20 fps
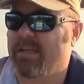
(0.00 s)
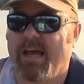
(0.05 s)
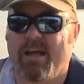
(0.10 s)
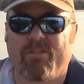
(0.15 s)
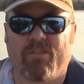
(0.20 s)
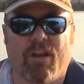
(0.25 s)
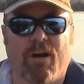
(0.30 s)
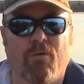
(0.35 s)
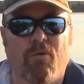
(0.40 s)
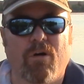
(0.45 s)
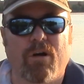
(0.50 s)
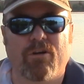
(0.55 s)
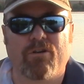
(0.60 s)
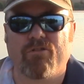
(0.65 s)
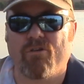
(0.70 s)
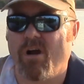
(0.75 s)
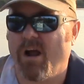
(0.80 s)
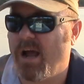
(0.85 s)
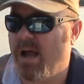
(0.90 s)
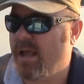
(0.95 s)
out that I want to
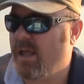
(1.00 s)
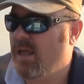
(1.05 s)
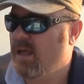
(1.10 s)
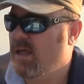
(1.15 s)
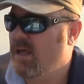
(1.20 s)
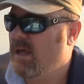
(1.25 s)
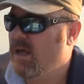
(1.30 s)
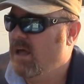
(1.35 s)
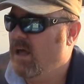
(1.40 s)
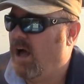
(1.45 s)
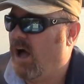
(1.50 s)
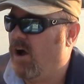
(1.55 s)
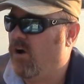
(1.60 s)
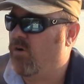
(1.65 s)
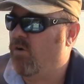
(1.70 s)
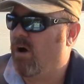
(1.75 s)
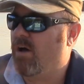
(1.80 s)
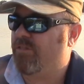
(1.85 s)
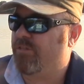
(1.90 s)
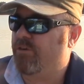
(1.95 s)
try. I'll
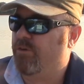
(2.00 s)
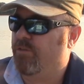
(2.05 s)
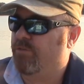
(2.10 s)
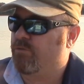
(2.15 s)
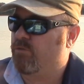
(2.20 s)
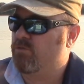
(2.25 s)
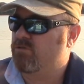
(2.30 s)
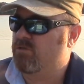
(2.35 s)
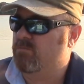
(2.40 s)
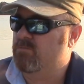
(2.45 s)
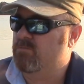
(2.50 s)
go out there and throw some